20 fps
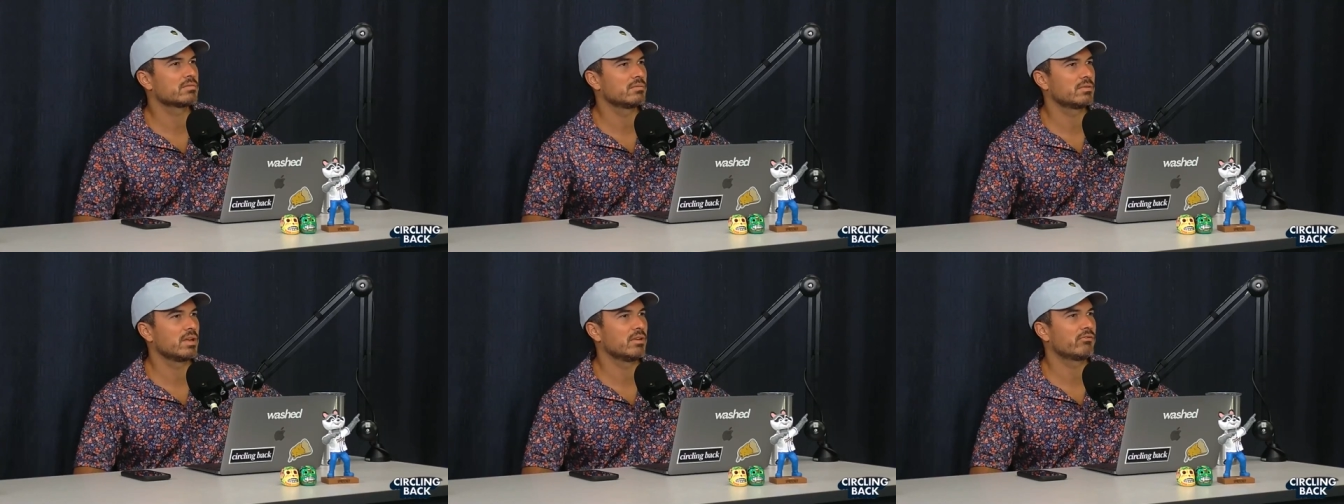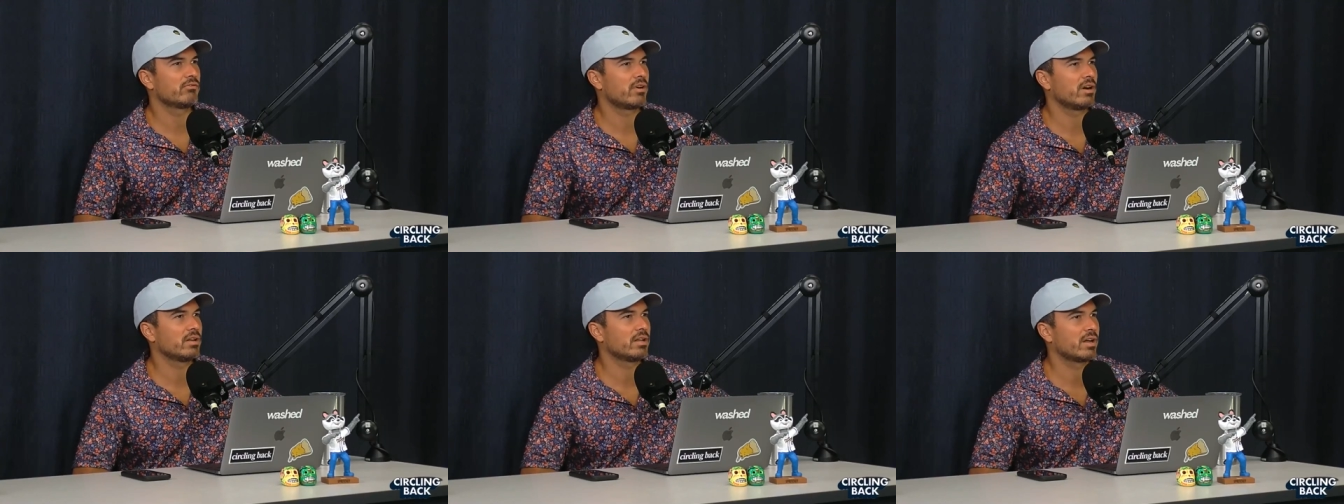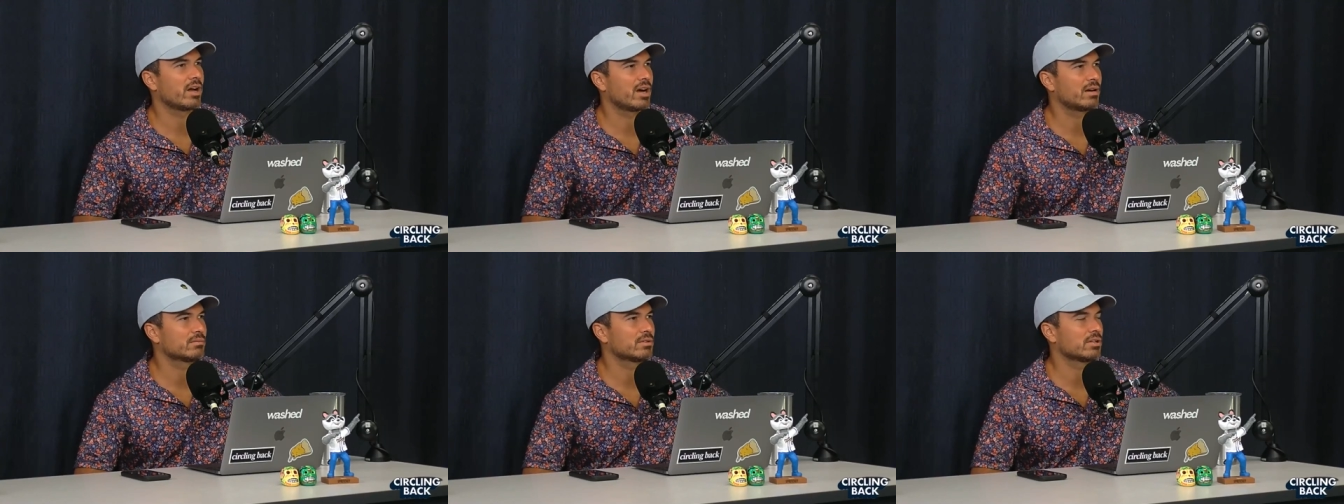he finally
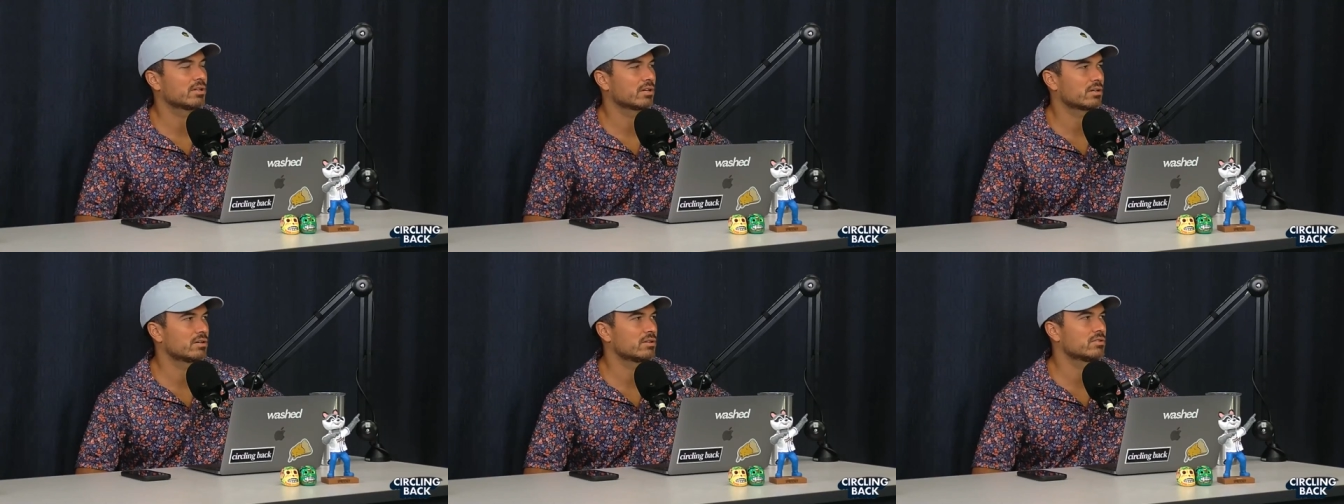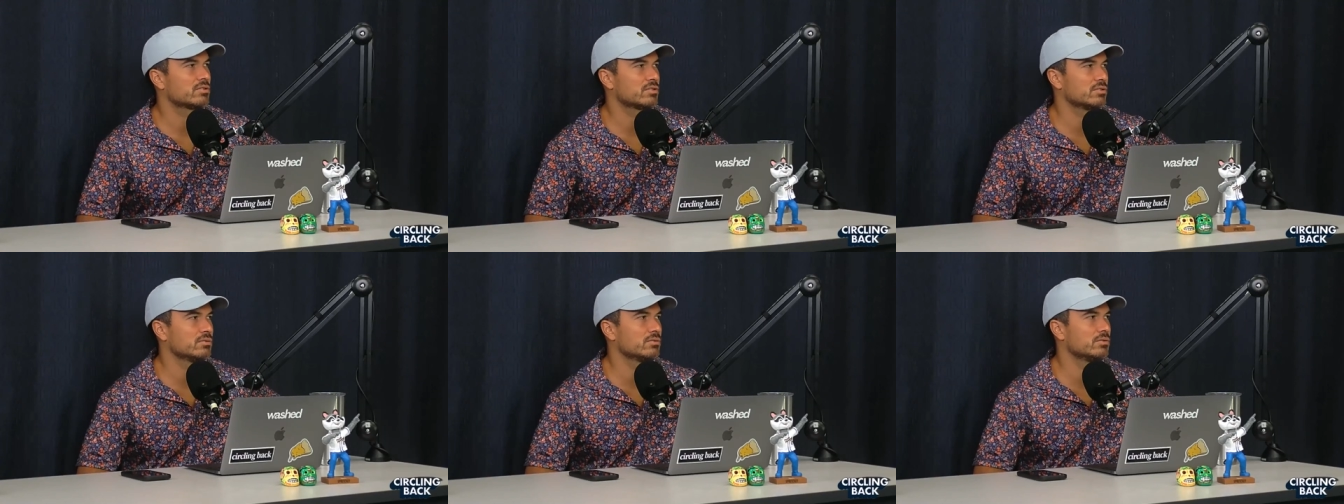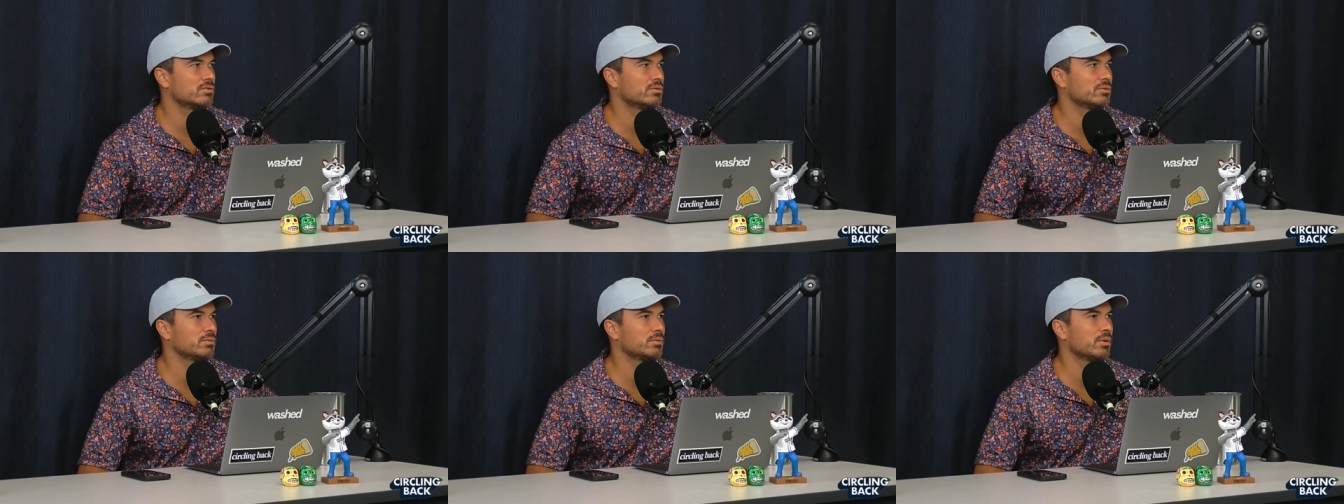got the courage to
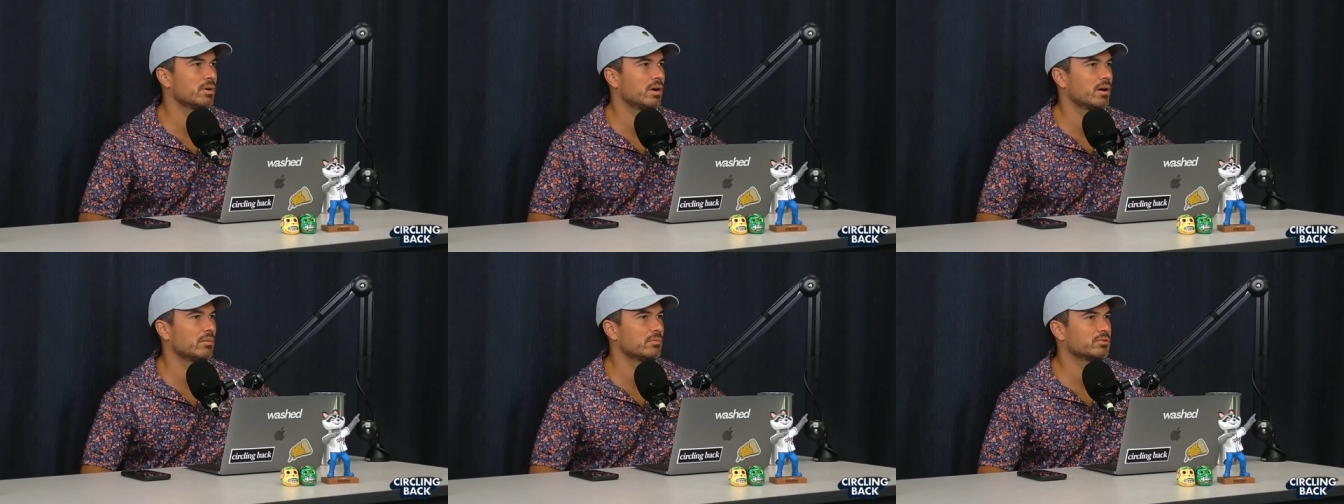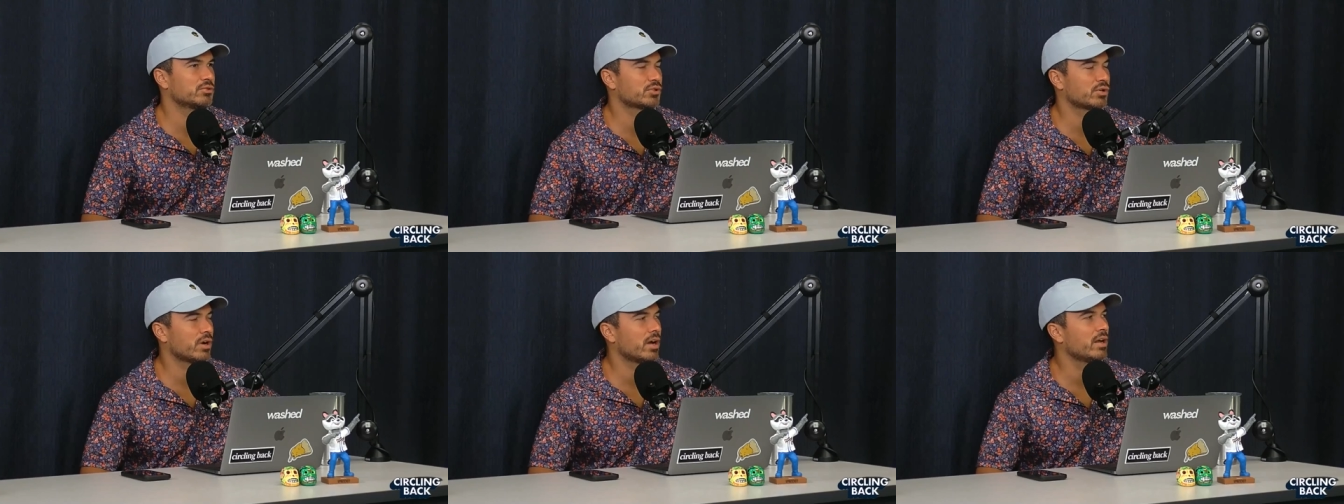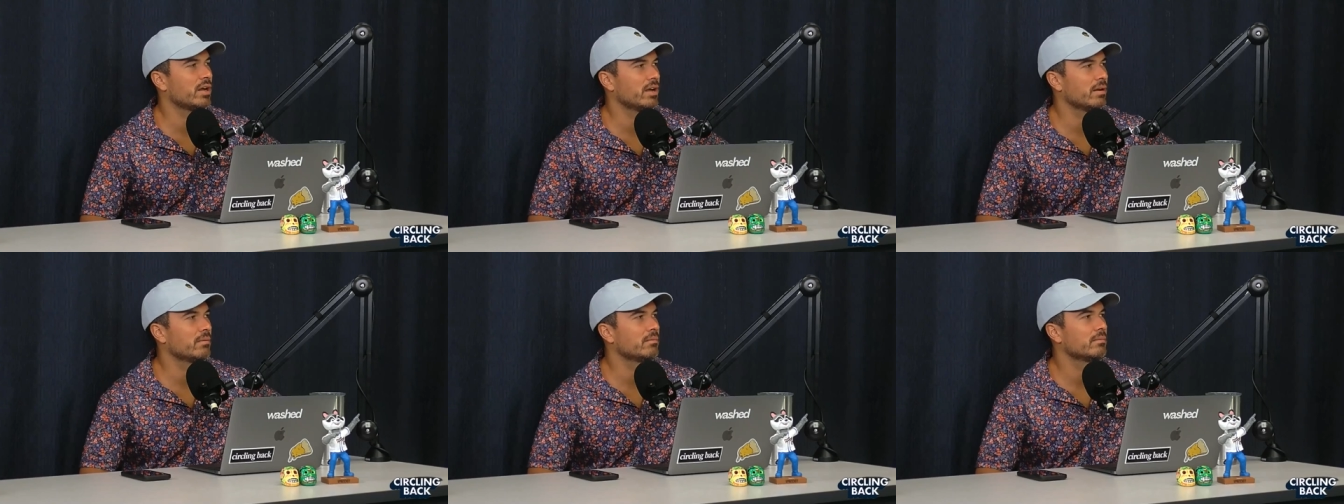to uh, try
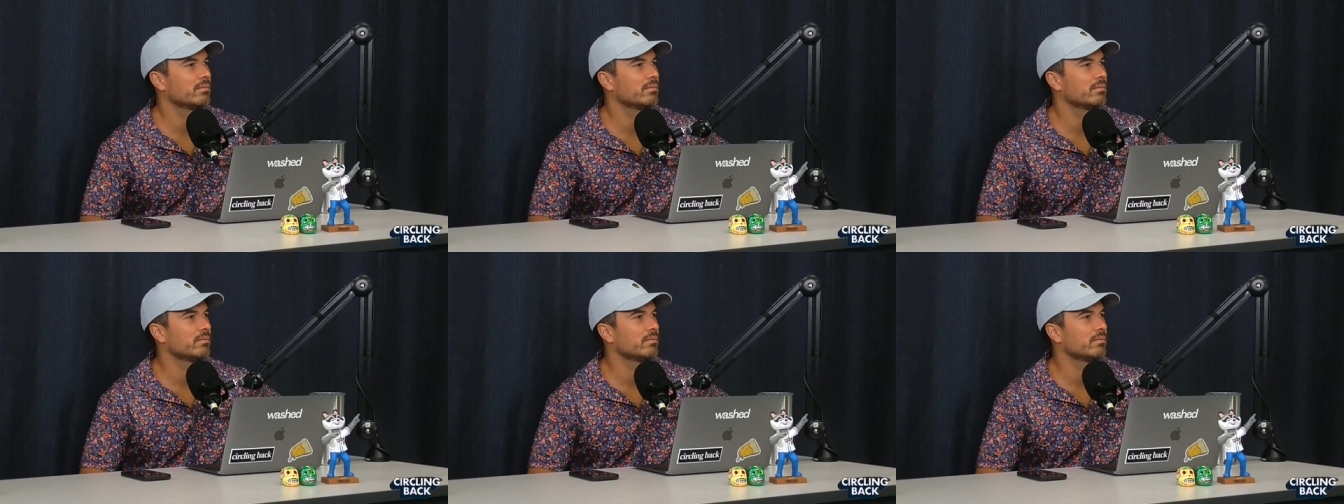it.